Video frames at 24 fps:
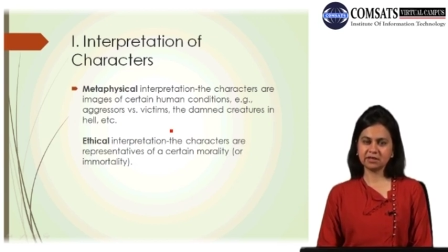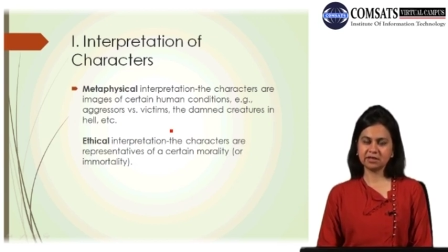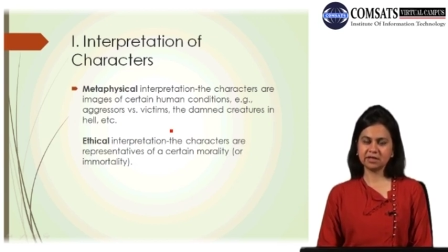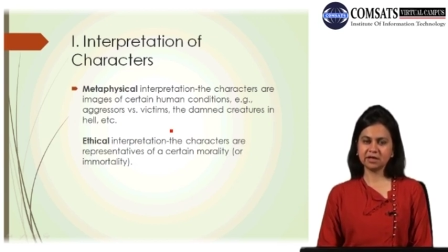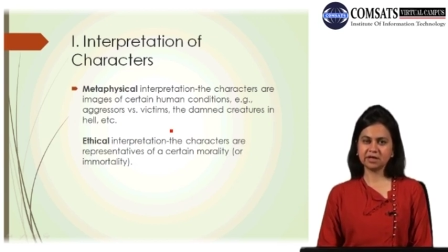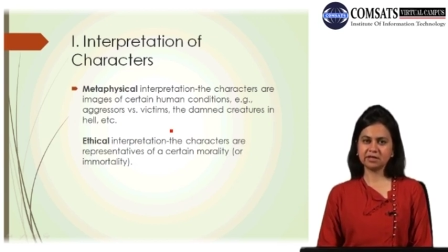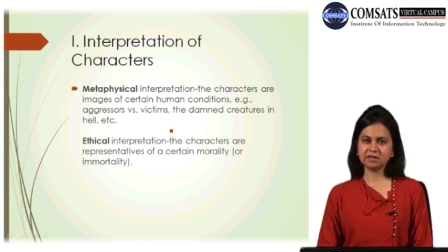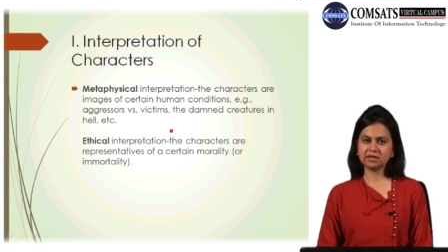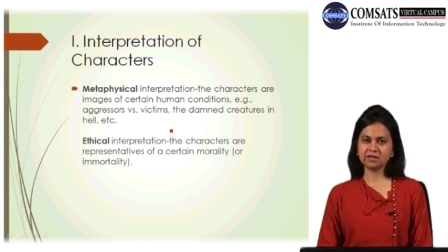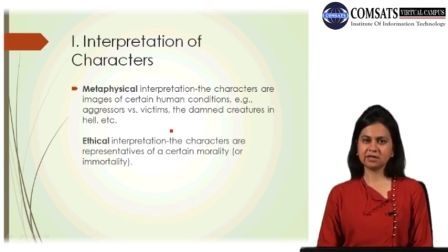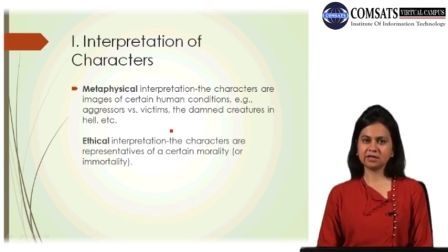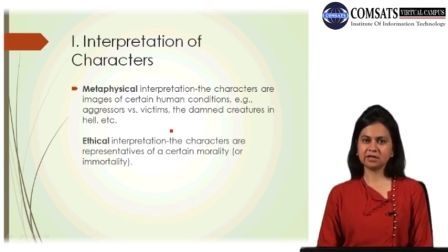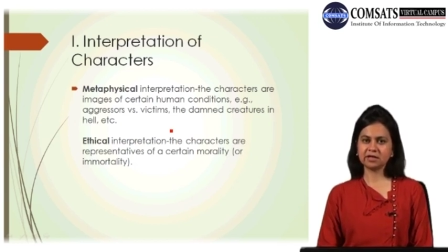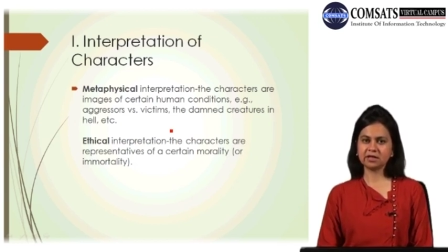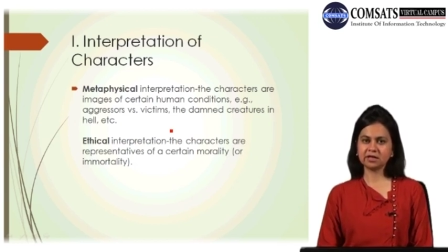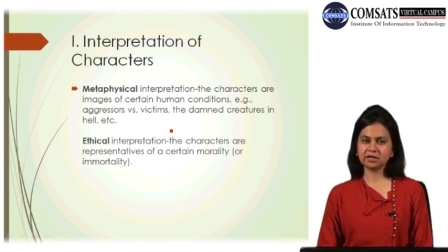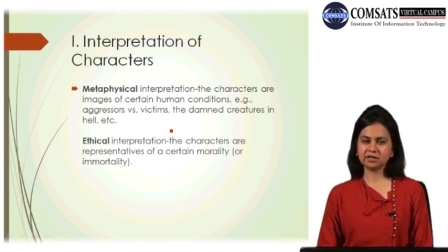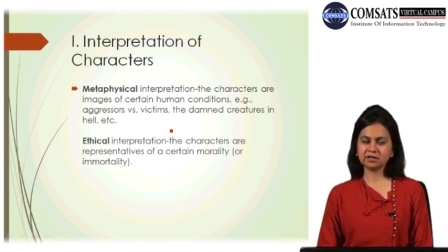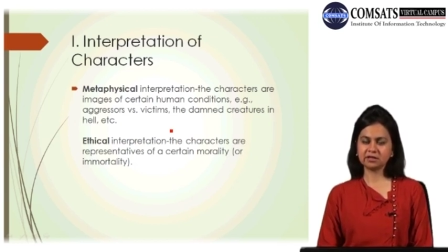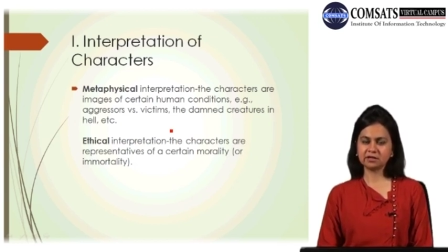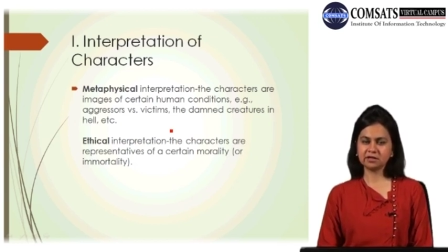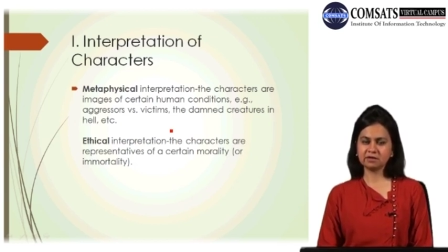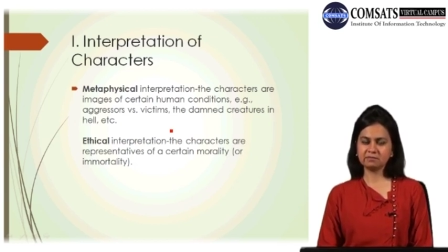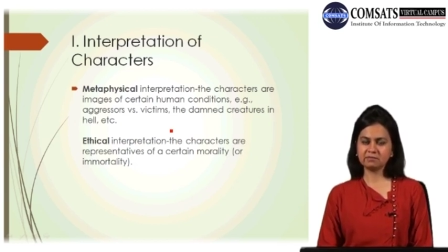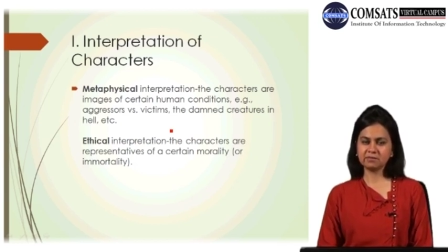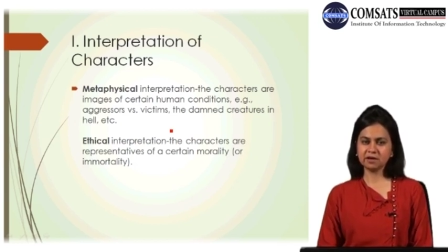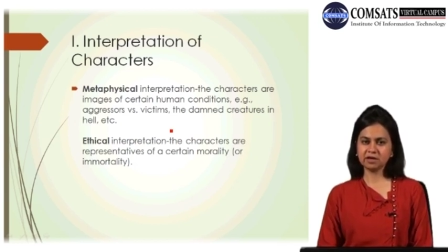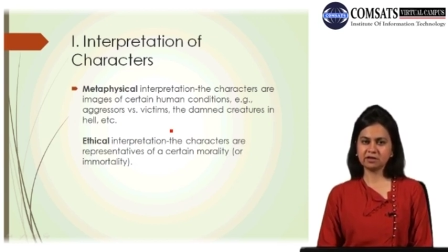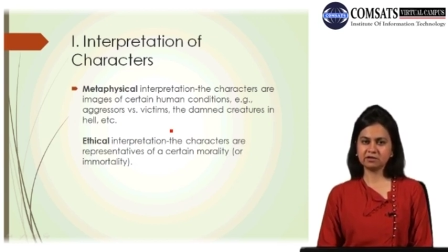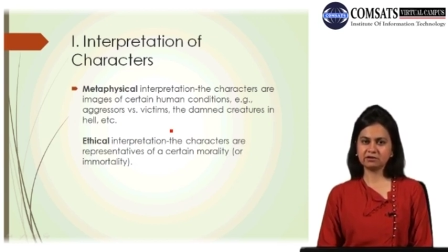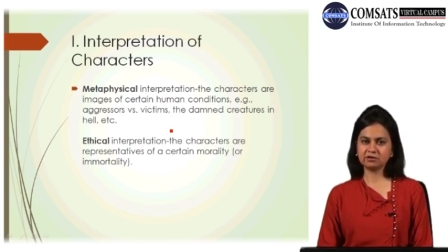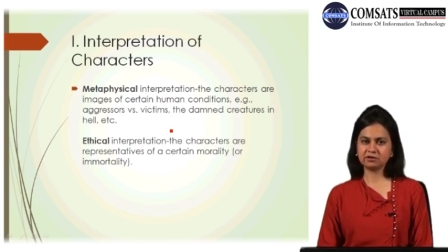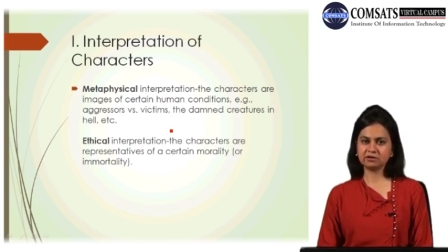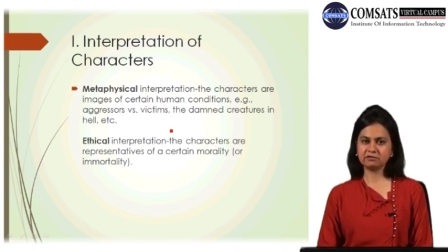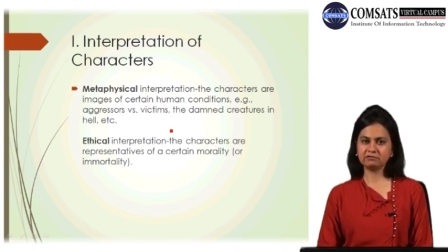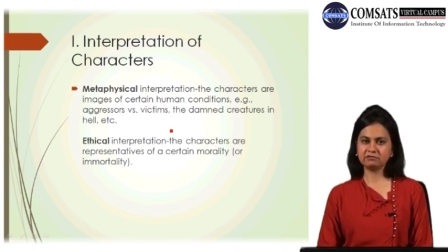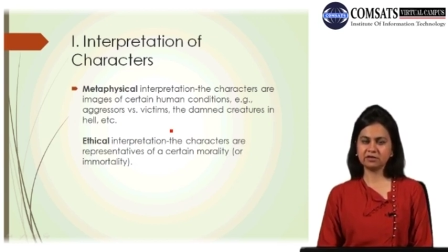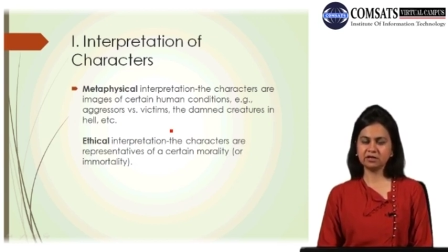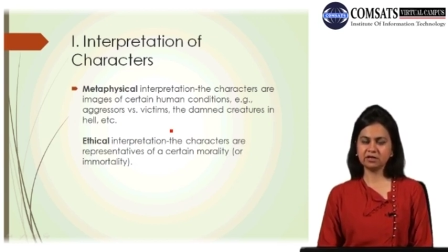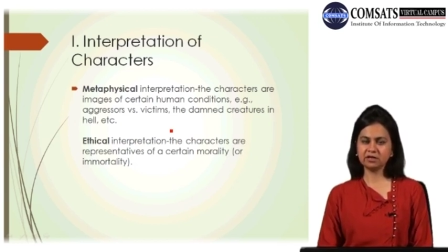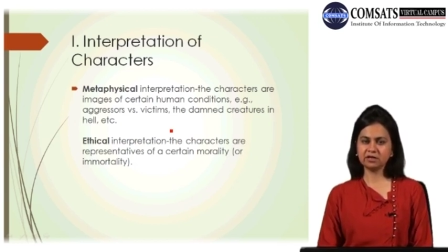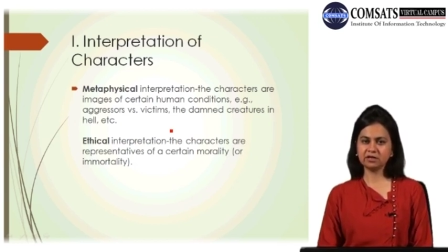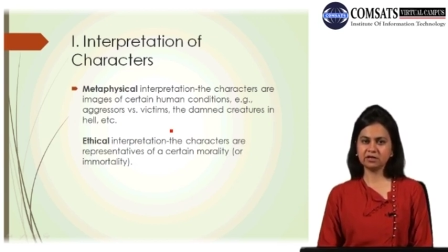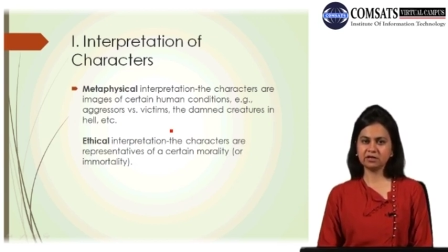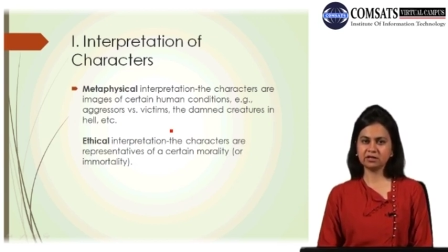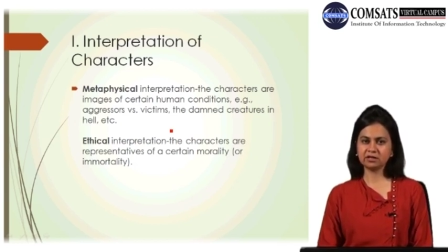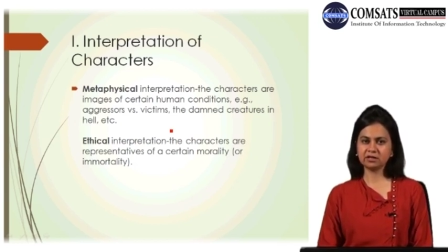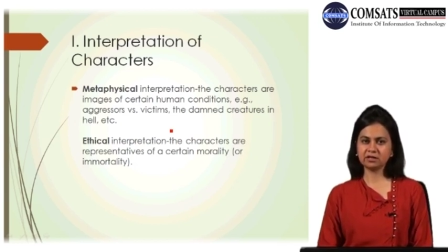that a character might
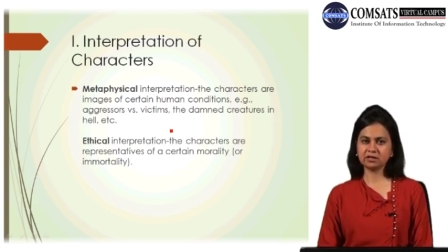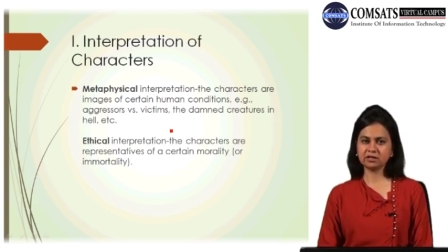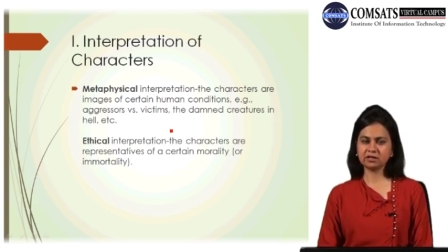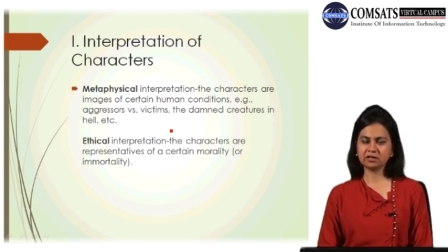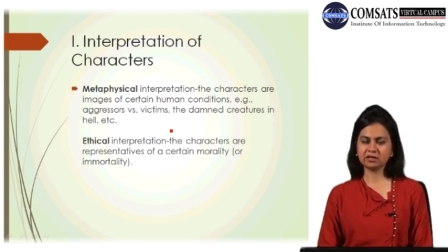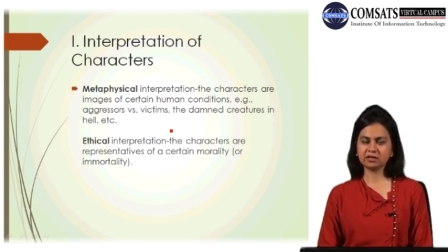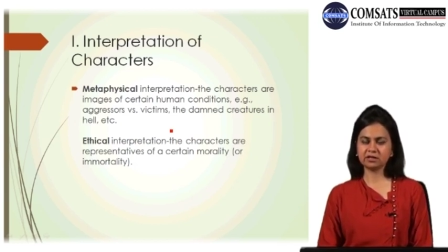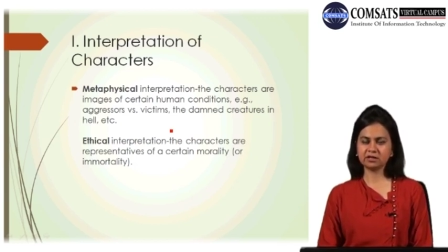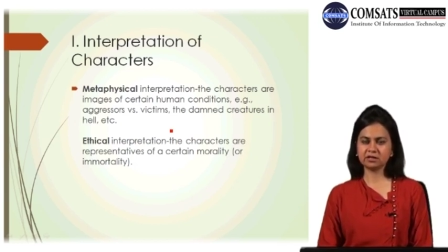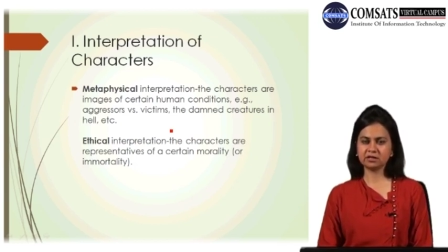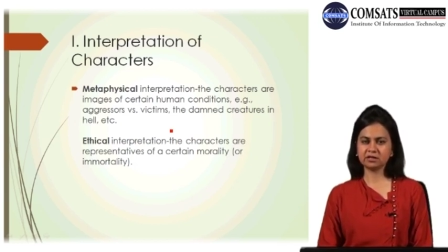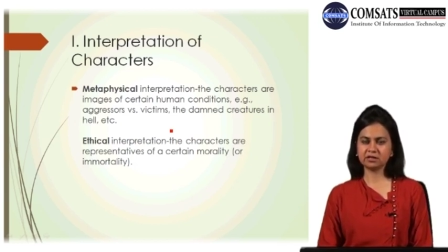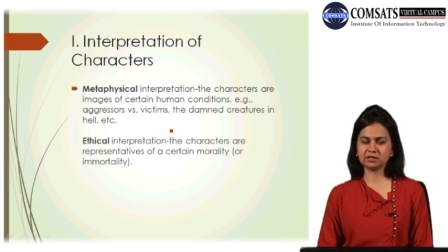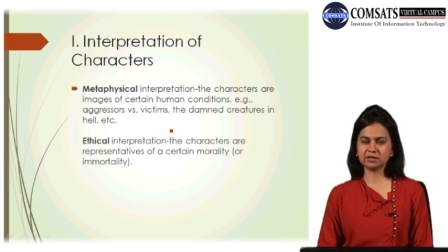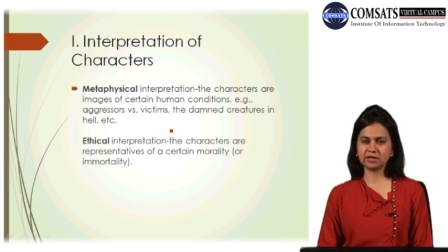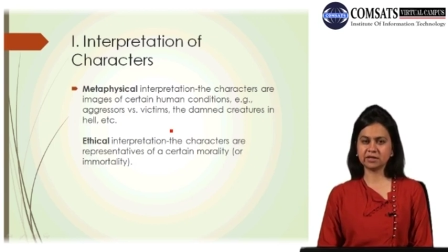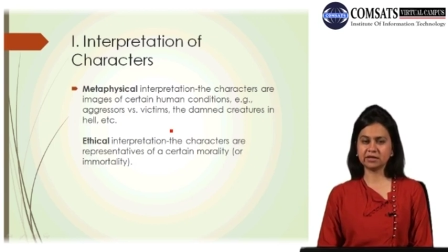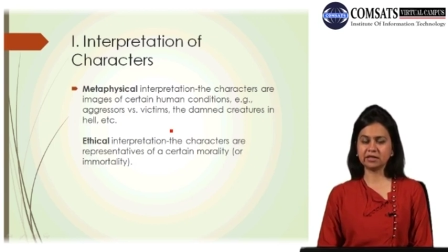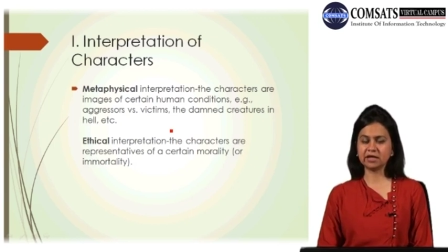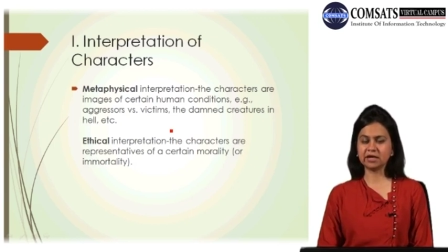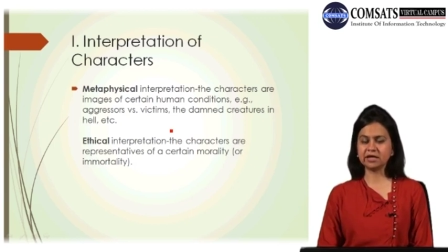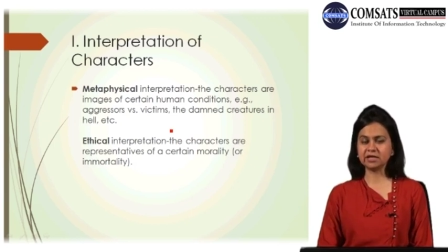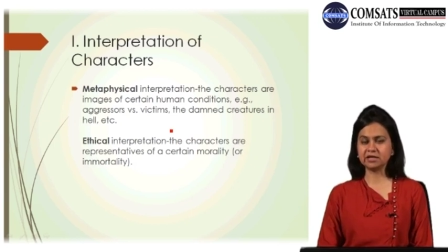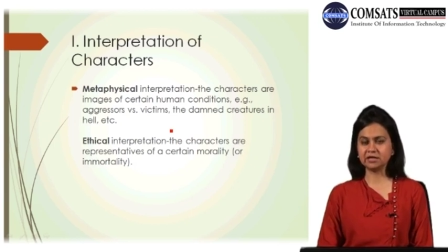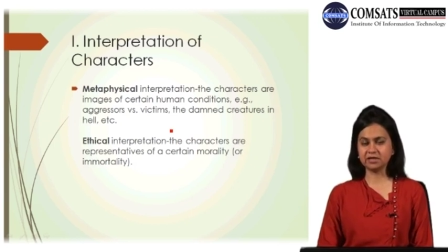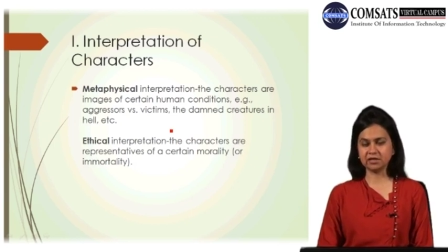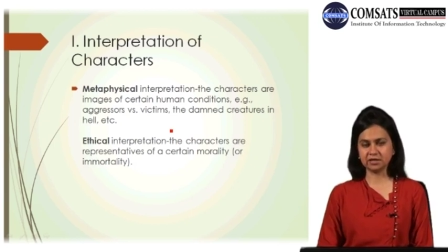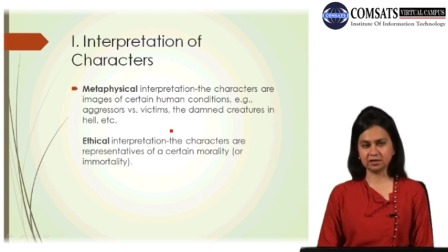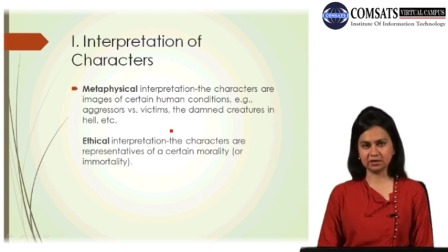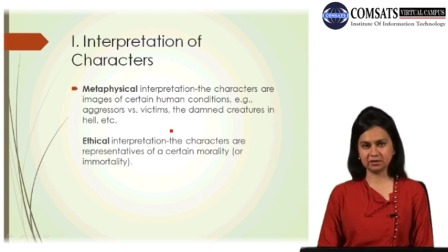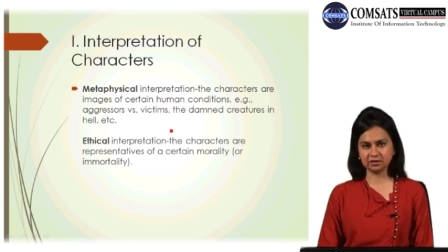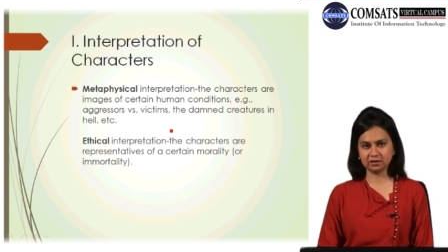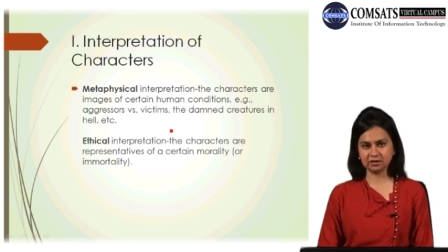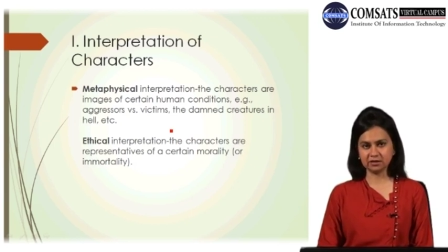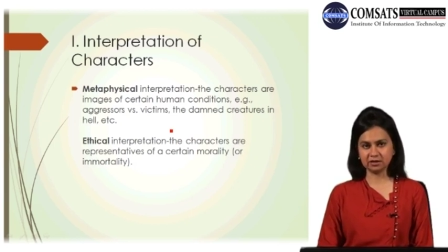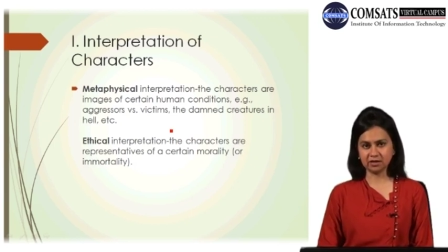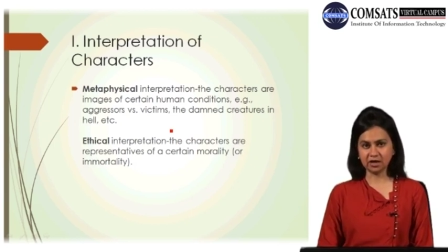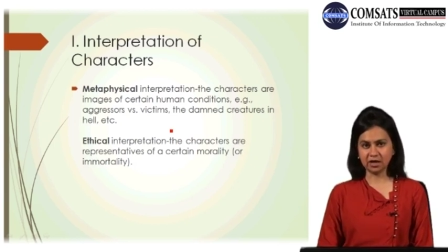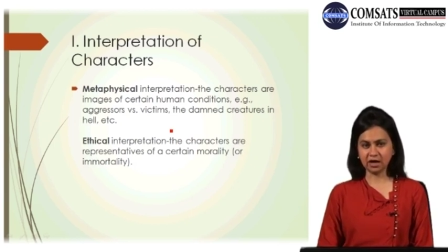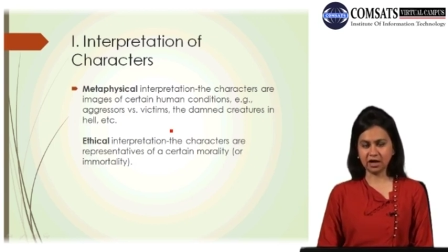reveal an idea,